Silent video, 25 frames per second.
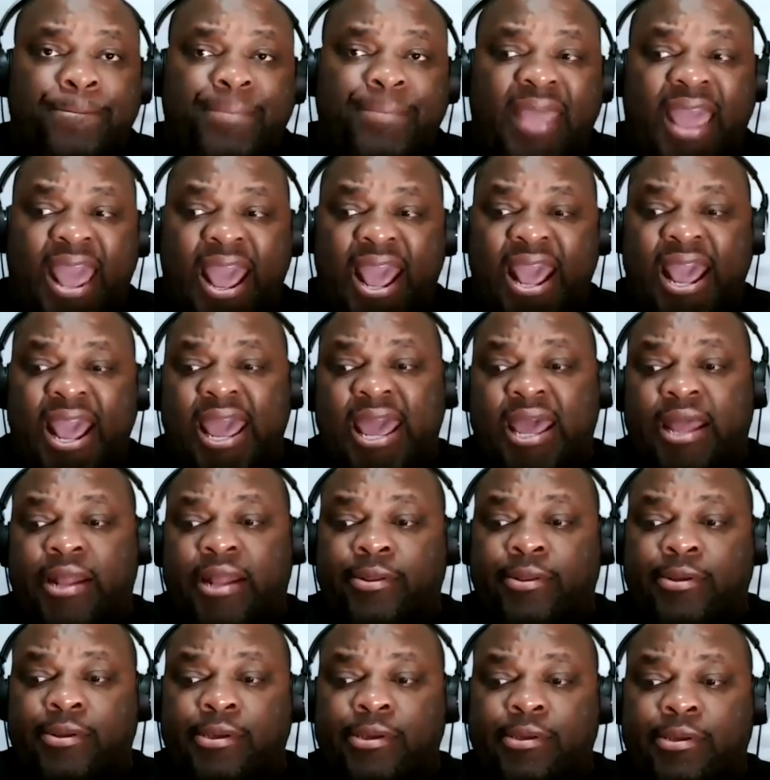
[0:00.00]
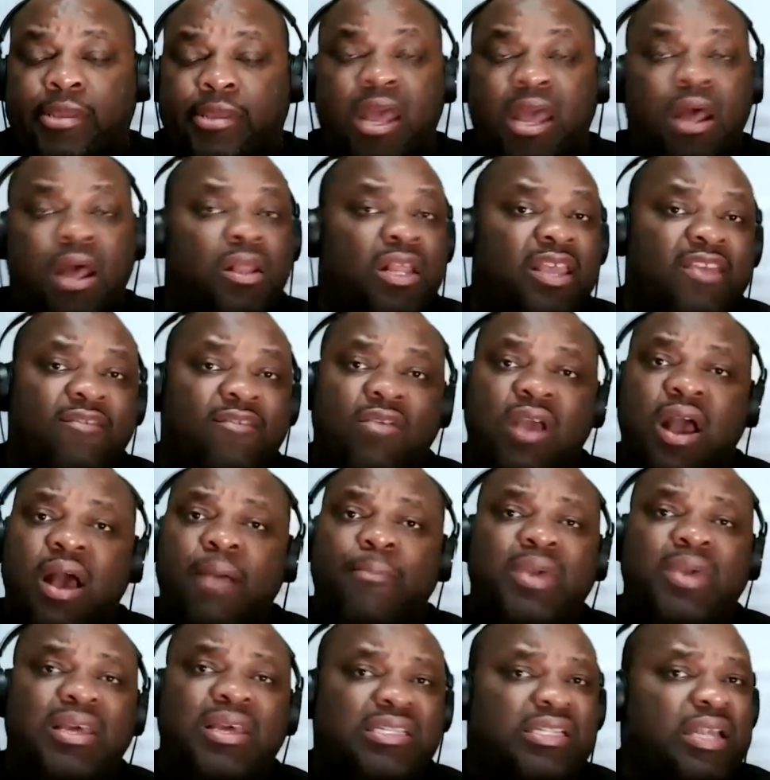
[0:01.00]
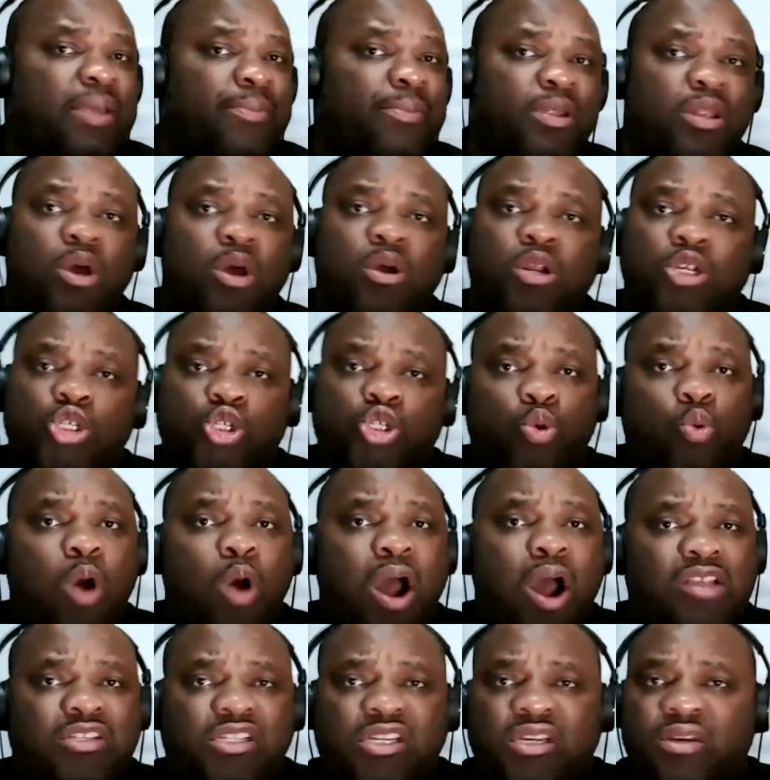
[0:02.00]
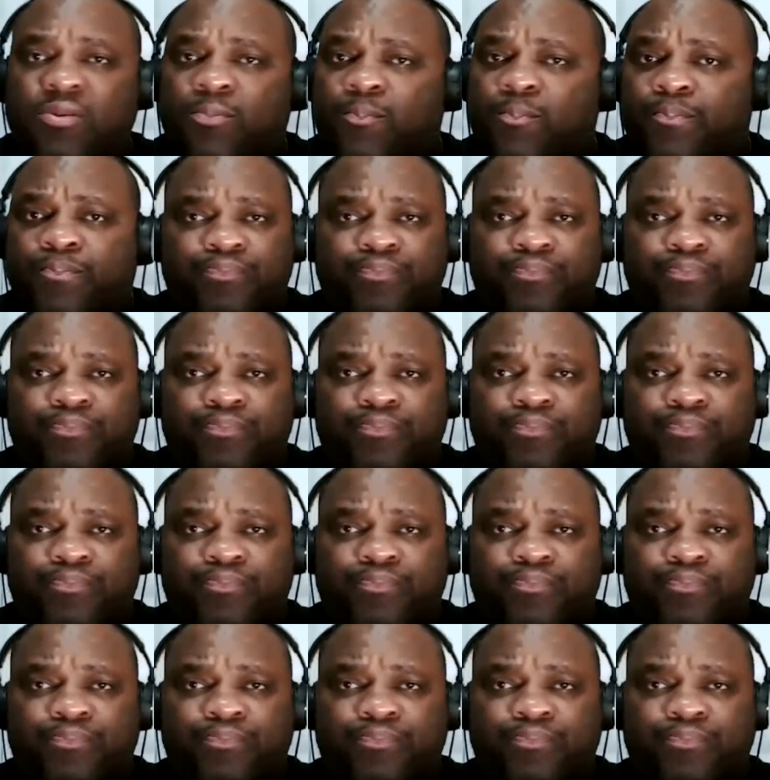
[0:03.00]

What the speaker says: And yeah, leave comments, let me know that you're watching.